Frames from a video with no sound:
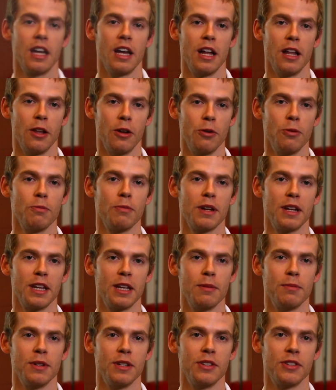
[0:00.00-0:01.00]
Hello, my
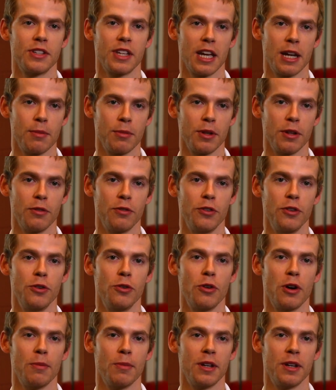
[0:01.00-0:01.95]
name is Cameron LaFew.